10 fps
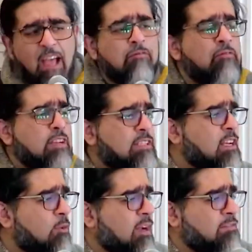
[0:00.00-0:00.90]
Every
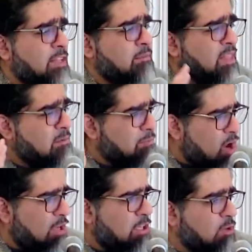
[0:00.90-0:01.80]
single one of them, they
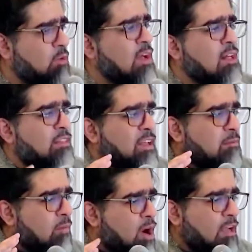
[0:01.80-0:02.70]
mock you. They
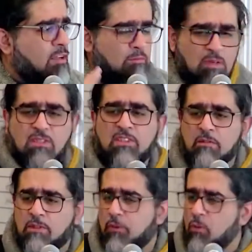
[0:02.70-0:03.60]
mock
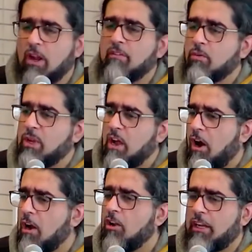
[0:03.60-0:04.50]
Muslims for whatever we
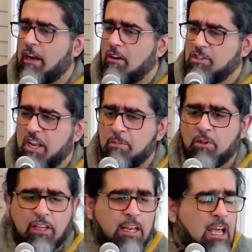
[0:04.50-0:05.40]
are. Look at our shape.
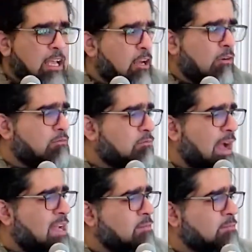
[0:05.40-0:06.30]
Look at, you know,
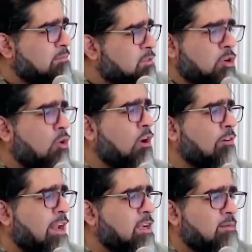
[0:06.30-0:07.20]
random, total
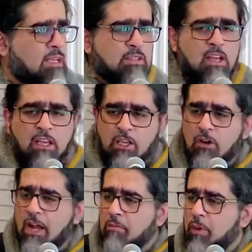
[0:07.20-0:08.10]
randomness.
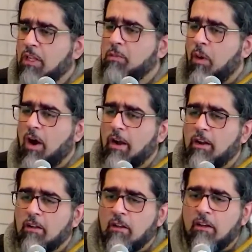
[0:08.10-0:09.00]
You're at Bulk
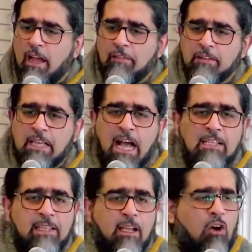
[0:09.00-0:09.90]
Barn and this guy
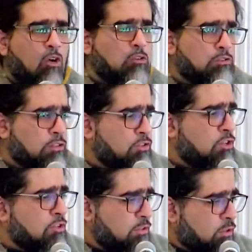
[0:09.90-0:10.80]
is like, oh, does
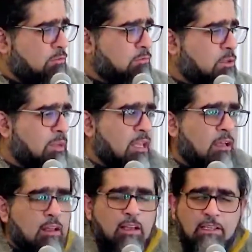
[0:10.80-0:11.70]
you, you know, to
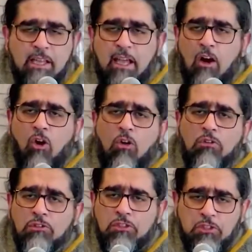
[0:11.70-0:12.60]
me, he's like,
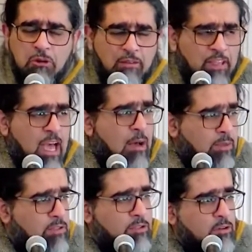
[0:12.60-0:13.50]
oh, did you have
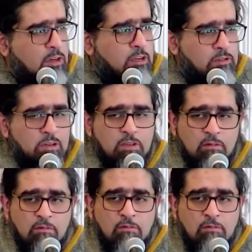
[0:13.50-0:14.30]
camels in your country?